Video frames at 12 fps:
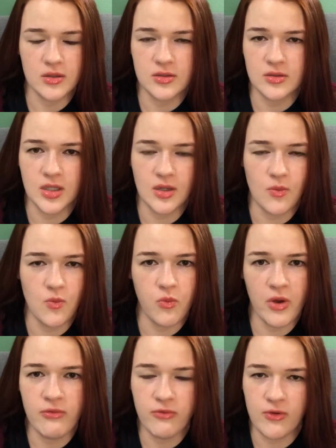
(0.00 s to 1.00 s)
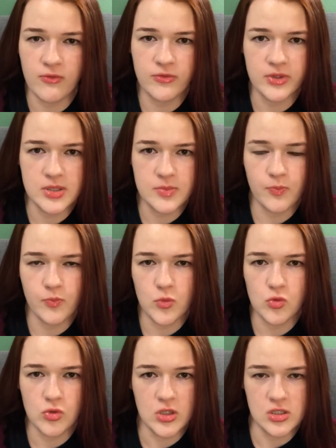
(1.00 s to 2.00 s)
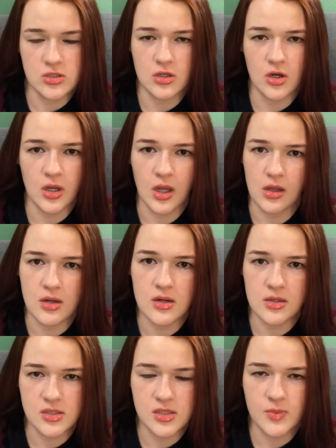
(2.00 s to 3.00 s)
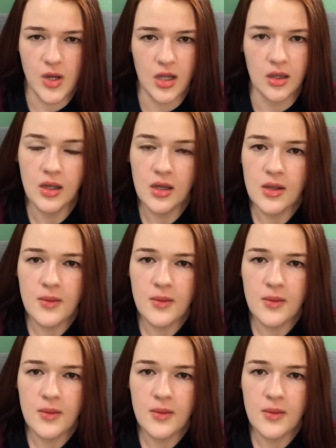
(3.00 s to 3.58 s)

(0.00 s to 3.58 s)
you get a whiff of this really strong alcohol smell.